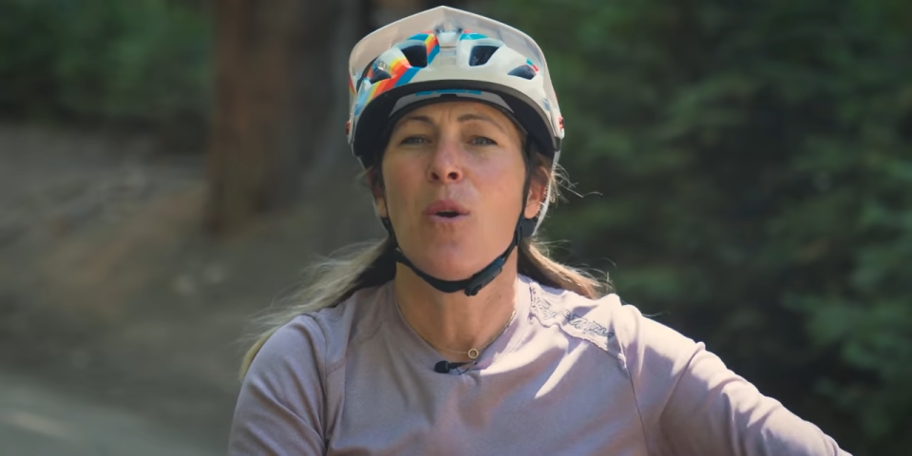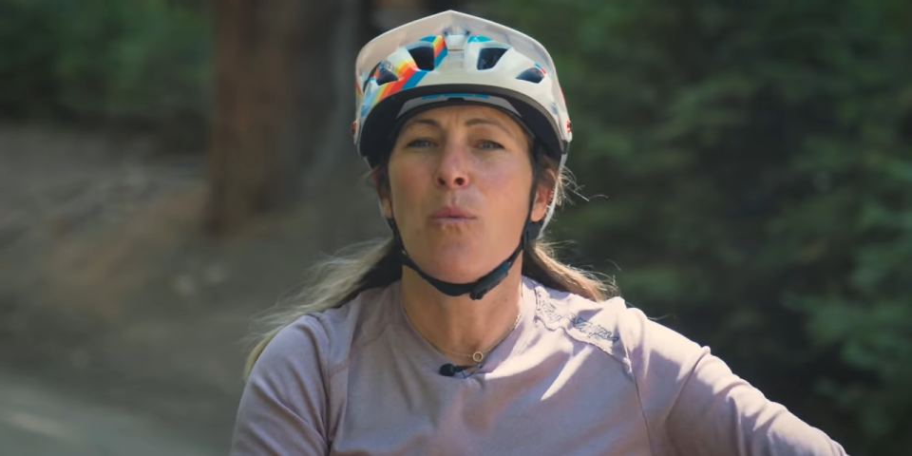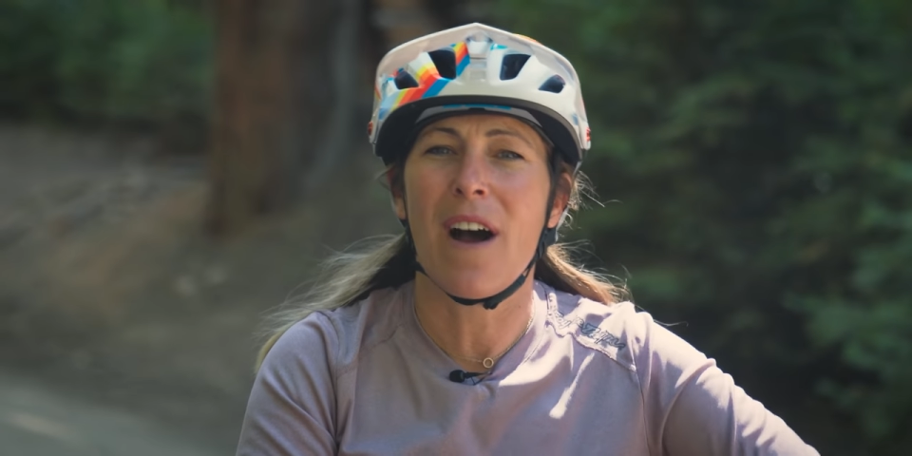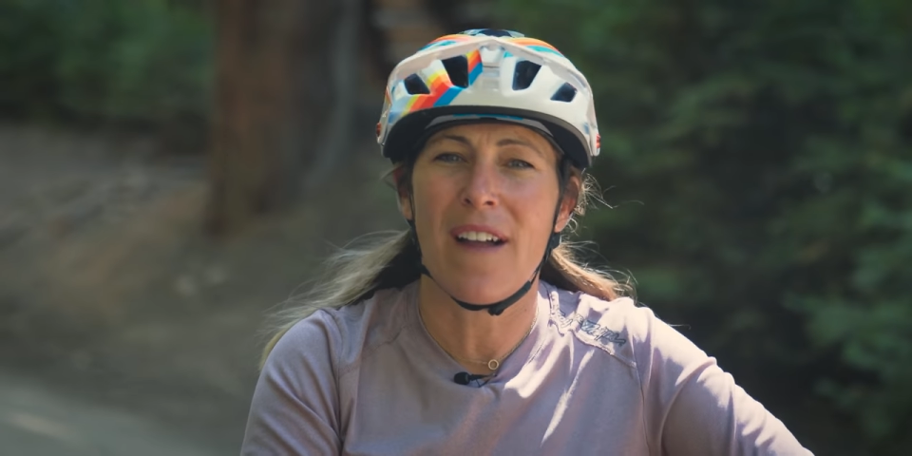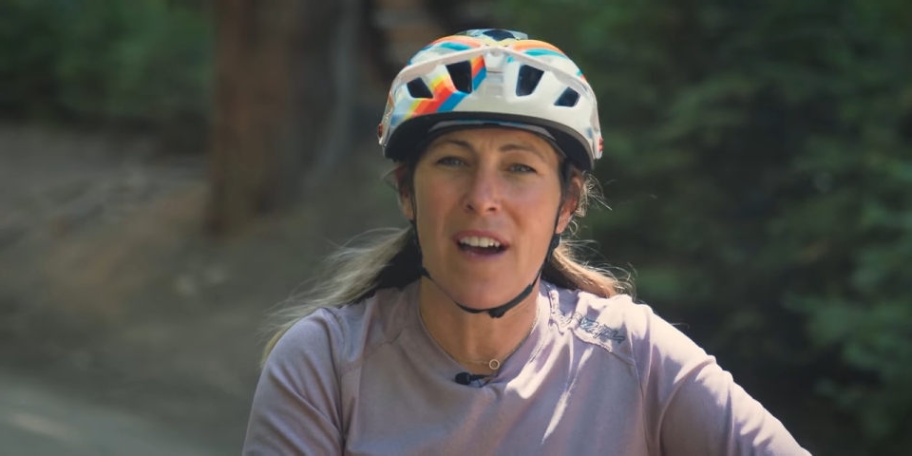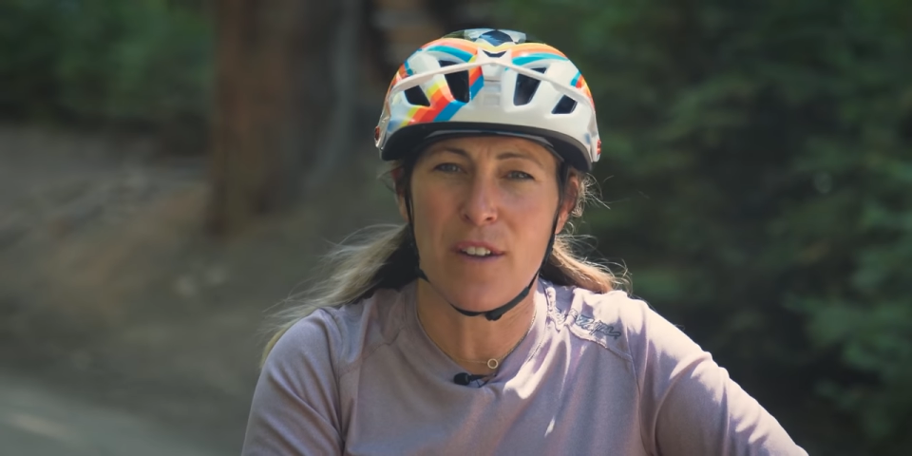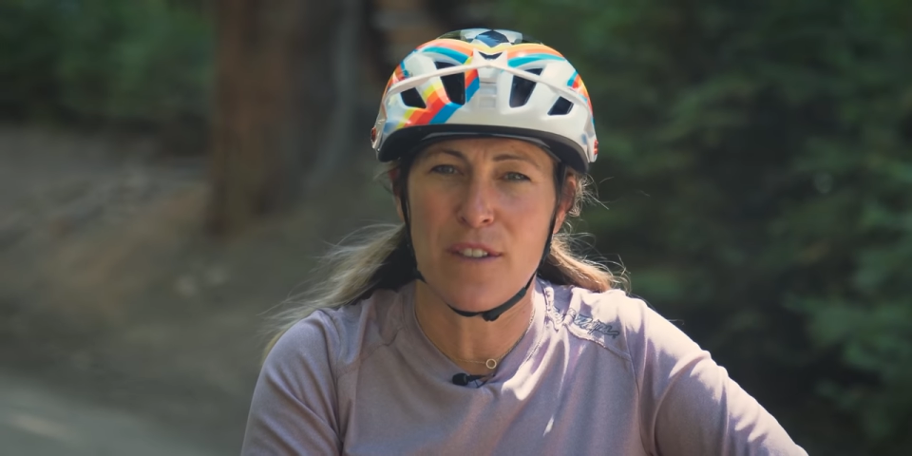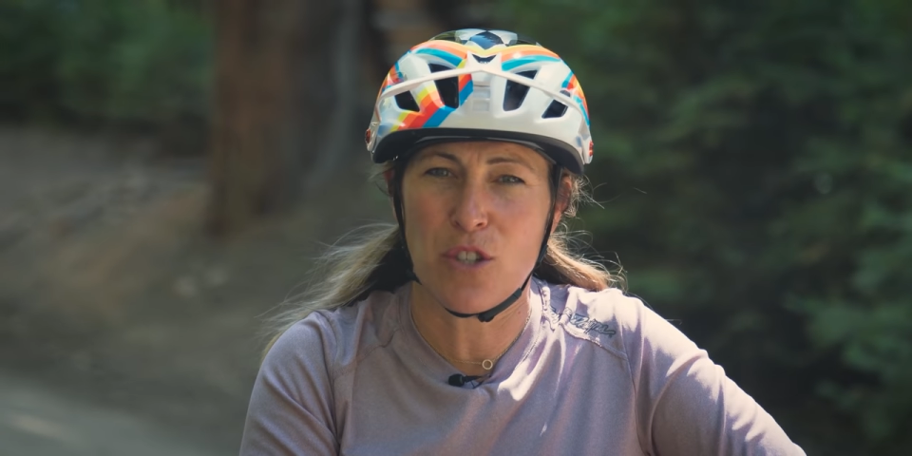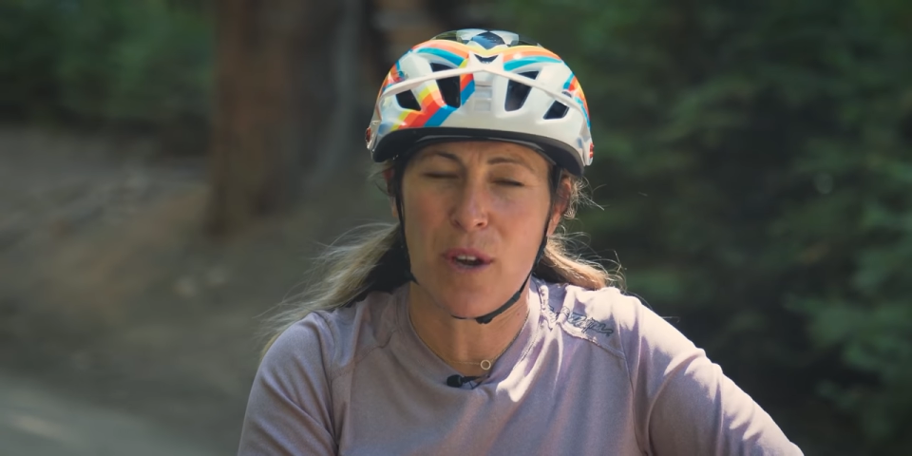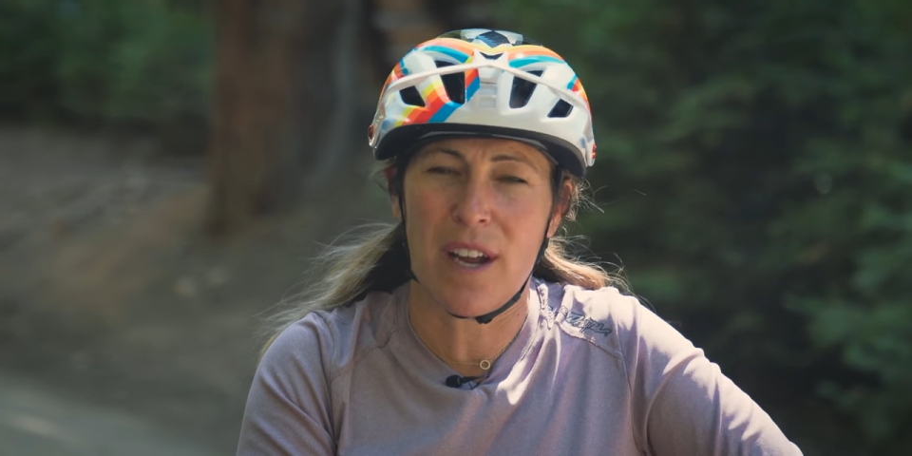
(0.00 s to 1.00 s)
while out on the
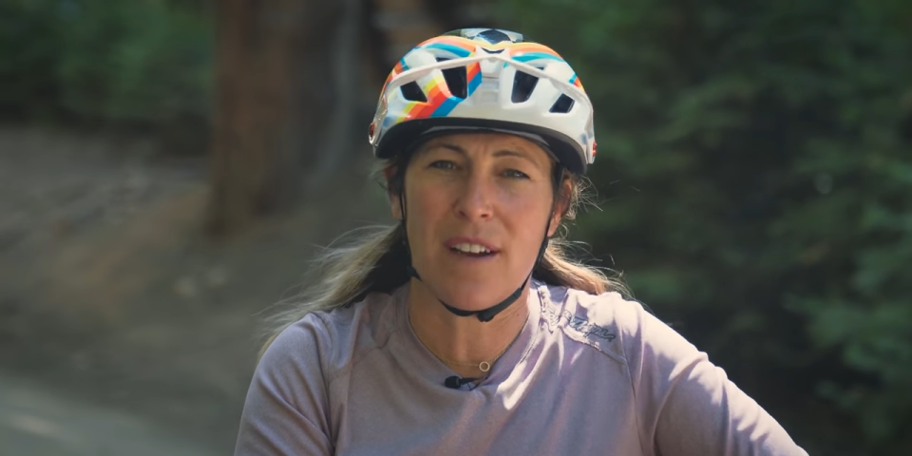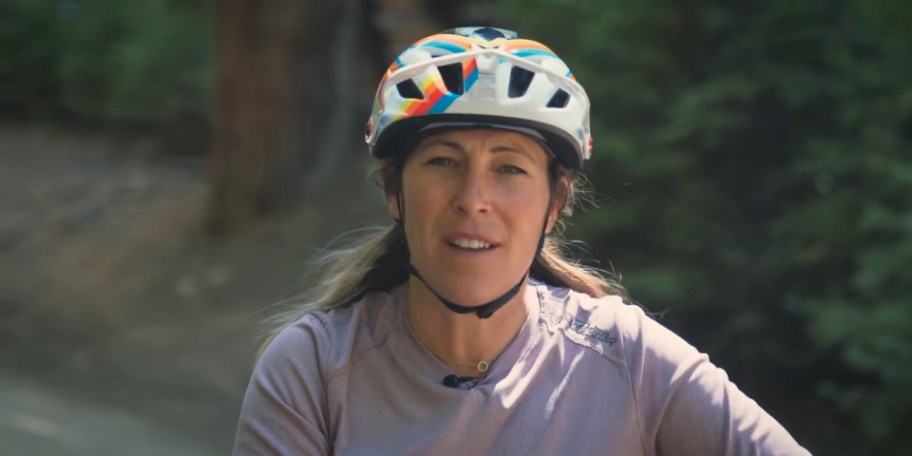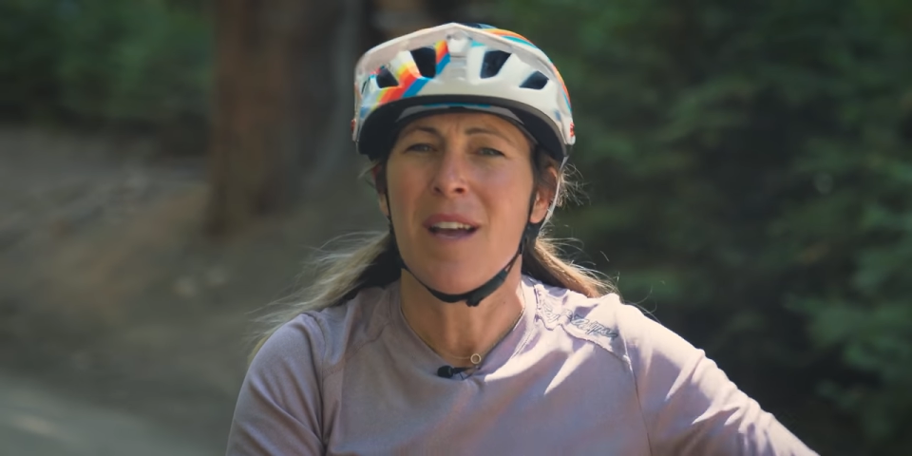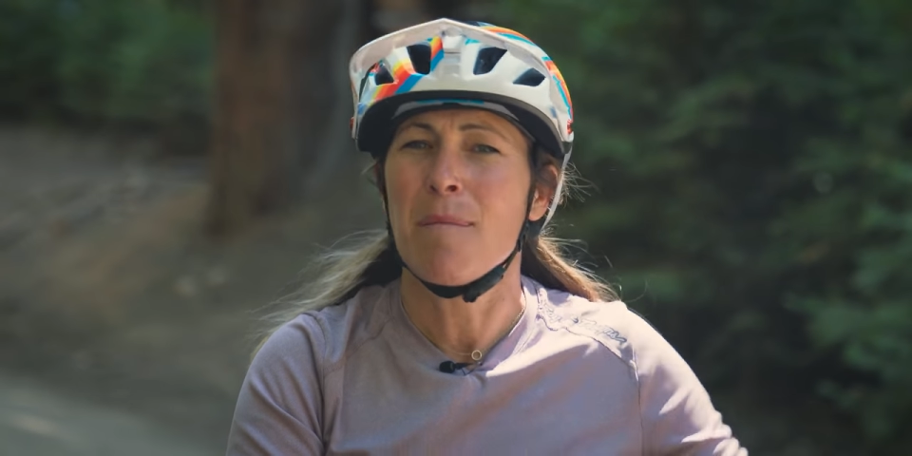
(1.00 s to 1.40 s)
trail,